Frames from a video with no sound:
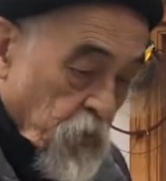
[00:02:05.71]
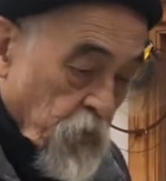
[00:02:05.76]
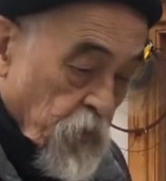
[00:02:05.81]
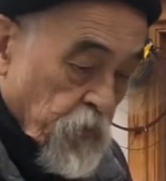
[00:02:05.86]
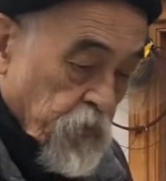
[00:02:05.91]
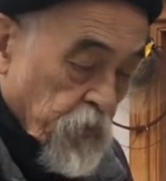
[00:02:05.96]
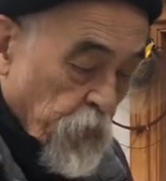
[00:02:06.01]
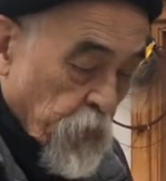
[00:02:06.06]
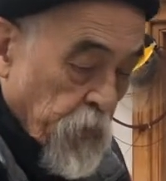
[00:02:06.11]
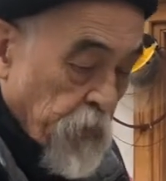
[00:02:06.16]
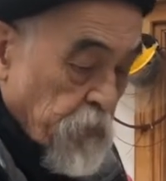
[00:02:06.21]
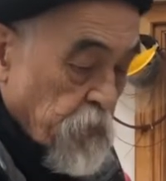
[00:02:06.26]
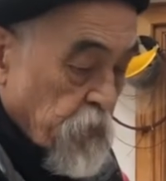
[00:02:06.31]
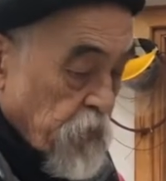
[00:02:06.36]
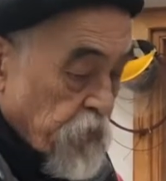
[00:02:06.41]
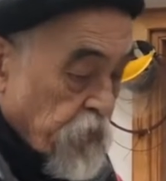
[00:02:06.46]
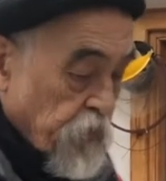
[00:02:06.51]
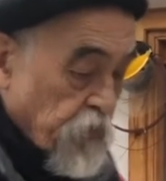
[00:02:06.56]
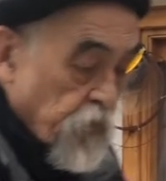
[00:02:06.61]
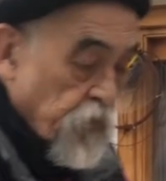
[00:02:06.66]
So what I'm going
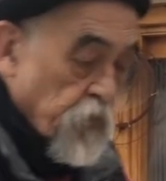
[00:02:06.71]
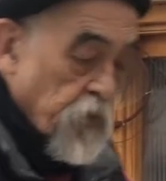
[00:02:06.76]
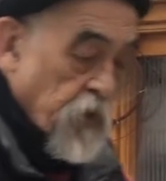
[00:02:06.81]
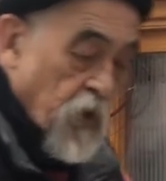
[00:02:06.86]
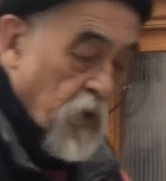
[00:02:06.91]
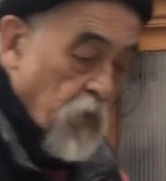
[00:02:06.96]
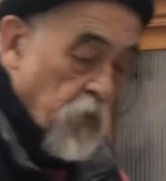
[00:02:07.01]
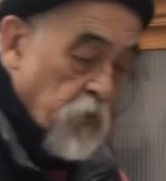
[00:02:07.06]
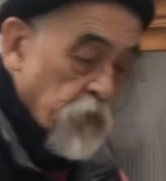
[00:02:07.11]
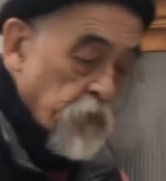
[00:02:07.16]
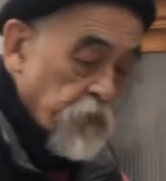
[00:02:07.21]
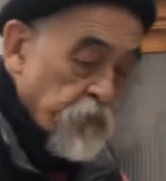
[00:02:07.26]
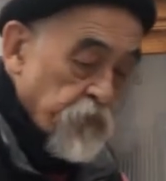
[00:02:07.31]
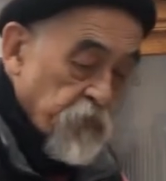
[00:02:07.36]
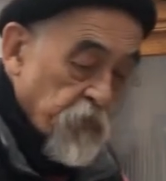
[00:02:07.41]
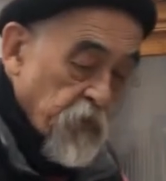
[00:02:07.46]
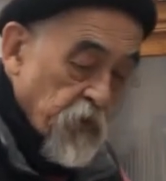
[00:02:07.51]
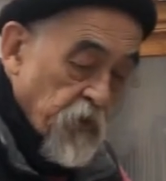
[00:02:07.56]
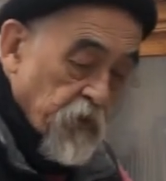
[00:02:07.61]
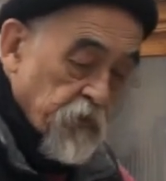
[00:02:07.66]
to do now
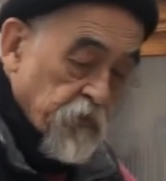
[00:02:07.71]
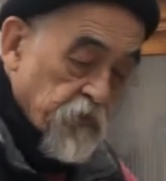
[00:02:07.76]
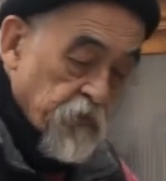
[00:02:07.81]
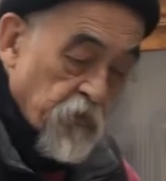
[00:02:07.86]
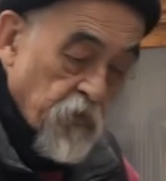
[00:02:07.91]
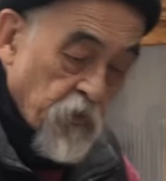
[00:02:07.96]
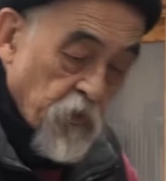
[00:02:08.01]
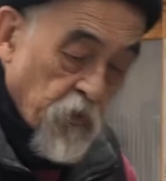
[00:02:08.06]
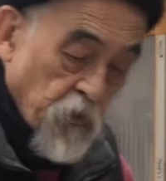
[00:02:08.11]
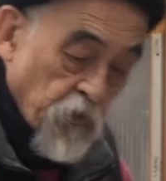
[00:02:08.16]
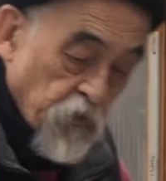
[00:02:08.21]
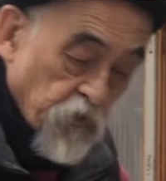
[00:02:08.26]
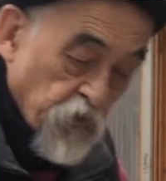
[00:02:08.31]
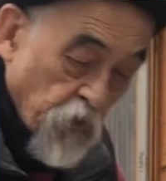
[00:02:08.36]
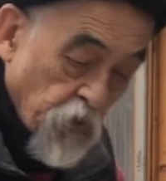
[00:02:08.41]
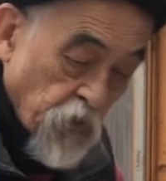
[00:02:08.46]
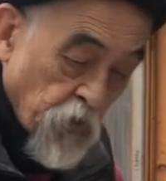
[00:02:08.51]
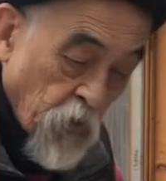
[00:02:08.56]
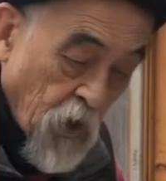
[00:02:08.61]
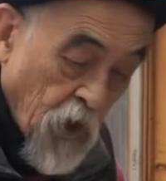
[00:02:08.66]
is show
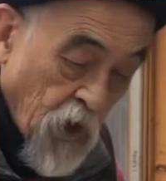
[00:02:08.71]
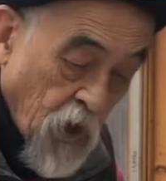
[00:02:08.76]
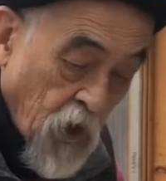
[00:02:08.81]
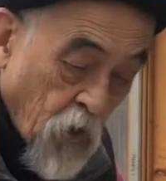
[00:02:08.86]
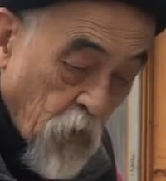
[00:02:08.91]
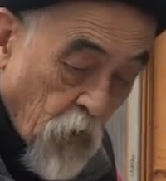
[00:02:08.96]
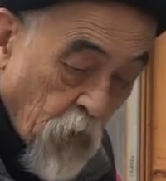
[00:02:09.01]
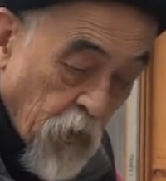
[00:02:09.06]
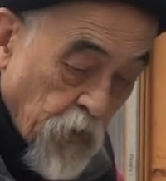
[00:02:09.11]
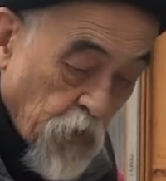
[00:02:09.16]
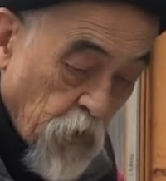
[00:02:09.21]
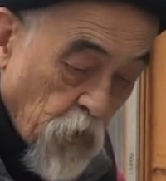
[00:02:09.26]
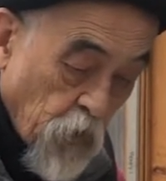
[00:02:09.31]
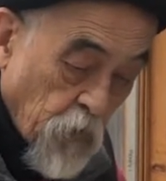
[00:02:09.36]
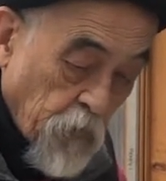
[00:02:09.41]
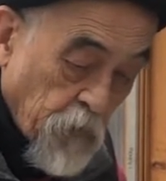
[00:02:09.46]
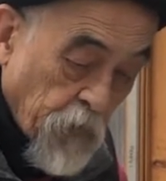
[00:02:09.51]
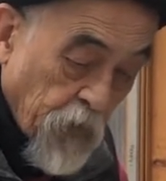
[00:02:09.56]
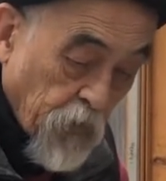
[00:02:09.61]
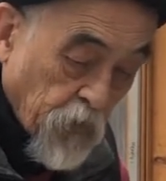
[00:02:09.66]
you how I go
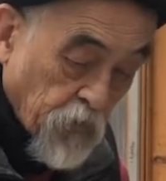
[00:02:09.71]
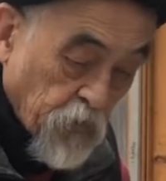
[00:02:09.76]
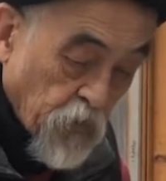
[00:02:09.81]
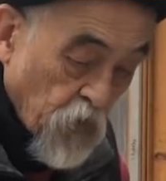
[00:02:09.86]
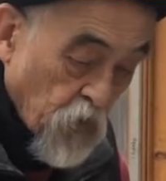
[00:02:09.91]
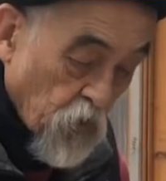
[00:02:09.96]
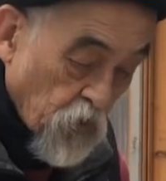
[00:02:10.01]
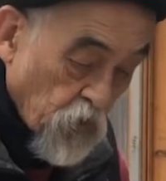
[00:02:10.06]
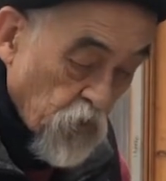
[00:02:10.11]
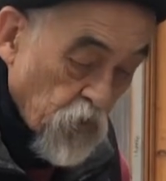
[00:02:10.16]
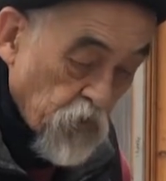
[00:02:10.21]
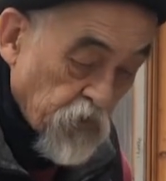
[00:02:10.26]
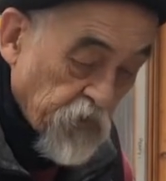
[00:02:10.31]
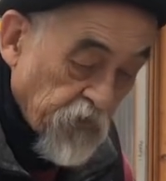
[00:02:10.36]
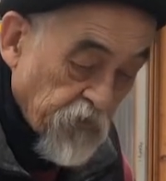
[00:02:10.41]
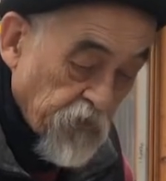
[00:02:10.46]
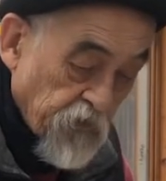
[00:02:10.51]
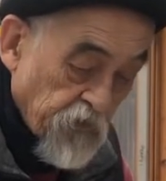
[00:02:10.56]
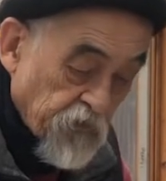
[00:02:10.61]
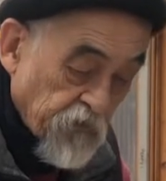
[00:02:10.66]
about
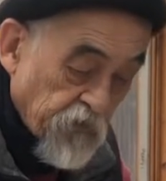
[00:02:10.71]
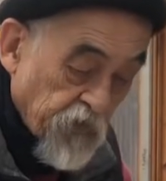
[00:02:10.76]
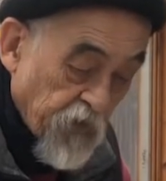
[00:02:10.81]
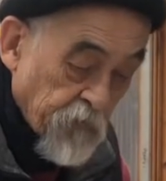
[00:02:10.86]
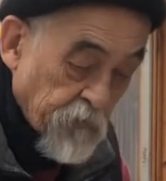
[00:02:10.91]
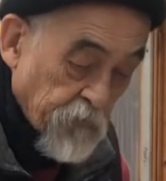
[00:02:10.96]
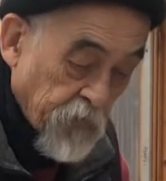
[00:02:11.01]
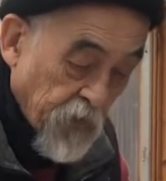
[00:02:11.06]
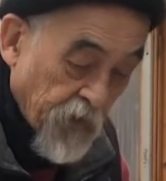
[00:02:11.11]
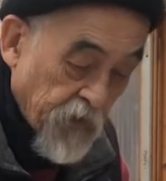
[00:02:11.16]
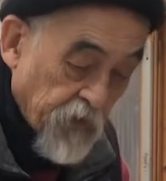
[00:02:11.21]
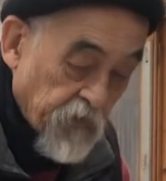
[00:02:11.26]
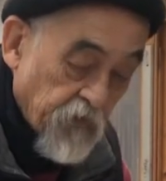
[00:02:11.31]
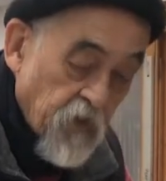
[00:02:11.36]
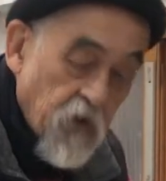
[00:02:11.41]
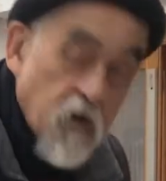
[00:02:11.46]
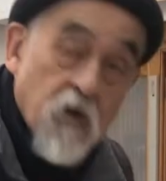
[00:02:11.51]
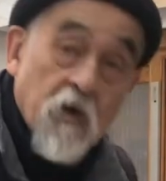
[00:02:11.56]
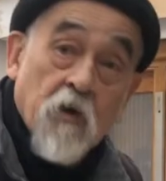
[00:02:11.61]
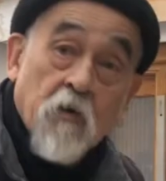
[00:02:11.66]
using this template,
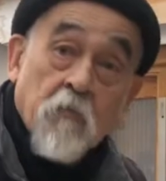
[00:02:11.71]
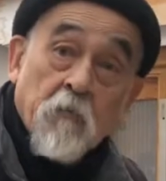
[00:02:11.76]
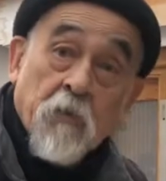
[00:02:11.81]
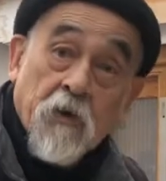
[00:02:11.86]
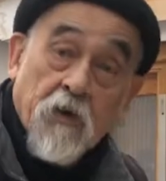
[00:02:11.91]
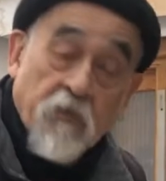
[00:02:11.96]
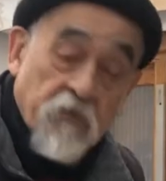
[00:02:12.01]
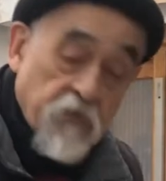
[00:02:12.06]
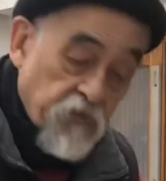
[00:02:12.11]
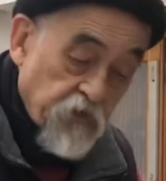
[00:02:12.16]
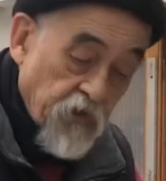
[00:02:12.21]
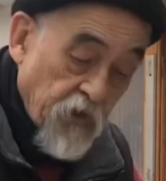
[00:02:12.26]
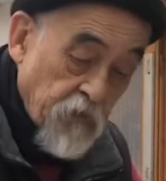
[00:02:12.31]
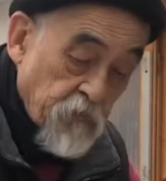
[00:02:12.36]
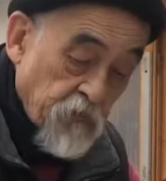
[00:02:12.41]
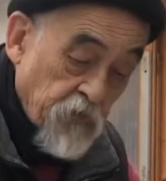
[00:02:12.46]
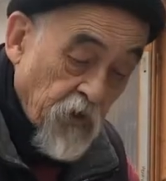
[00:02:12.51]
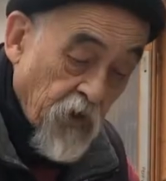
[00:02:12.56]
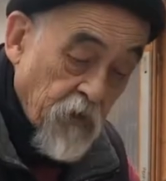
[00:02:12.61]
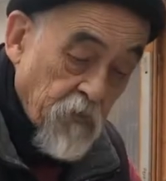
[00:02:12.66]
but at the same
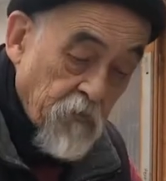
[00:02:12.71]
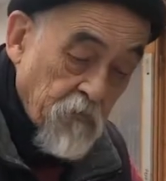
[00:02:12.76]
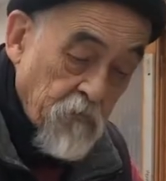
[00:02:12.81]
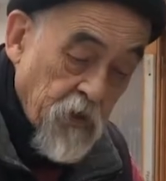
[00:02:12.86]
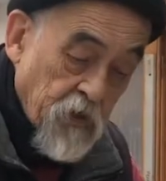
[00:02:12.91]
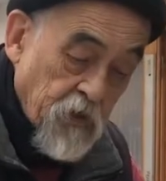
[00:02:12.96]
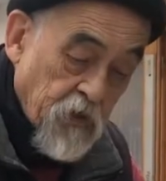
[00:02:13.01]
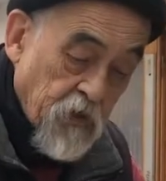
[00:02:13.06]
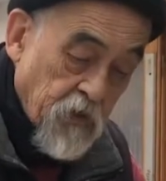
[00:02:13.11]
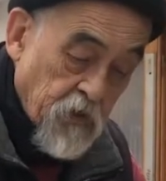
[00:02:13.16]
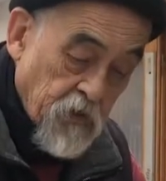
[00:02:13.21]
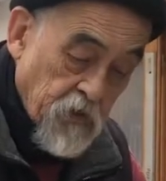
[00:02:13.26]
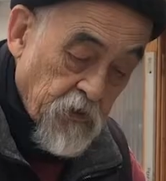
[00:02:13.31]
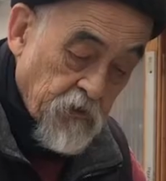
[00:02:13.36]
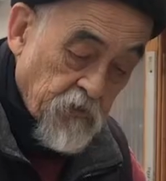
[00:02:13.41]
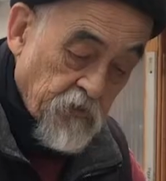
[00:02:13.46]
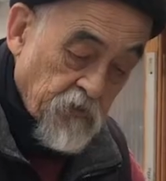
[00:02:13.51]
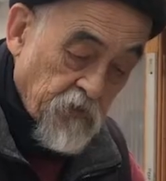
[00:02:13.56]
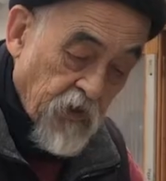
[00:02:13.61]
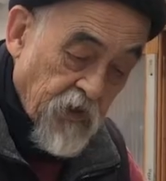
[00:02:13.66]
time making it
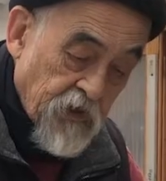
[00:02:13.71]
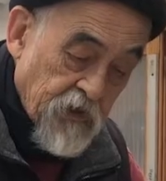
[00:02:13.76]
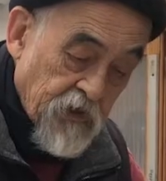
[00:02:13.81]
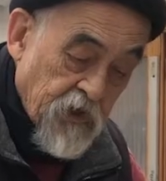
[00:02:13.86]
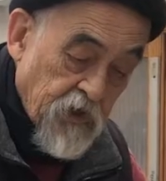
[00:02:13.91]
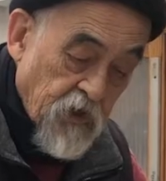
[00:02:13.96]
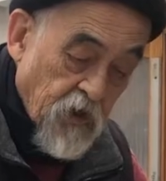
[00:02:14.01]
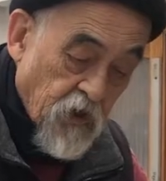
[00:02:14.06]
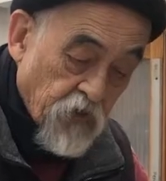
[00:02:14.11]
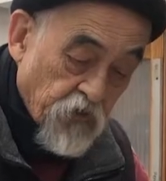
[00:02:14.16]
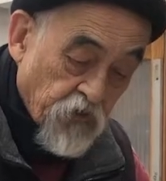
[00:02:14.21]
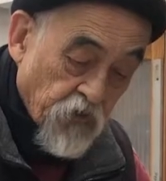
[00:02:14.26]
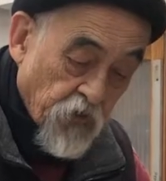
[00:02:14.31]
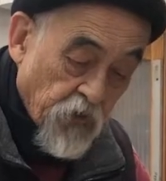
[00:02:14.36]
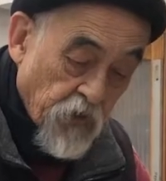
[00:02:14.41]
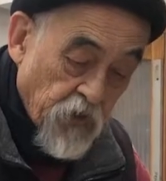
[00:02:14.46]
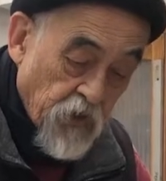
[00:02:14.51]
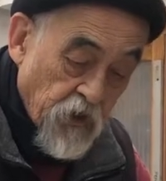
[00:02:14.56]
slightly larger.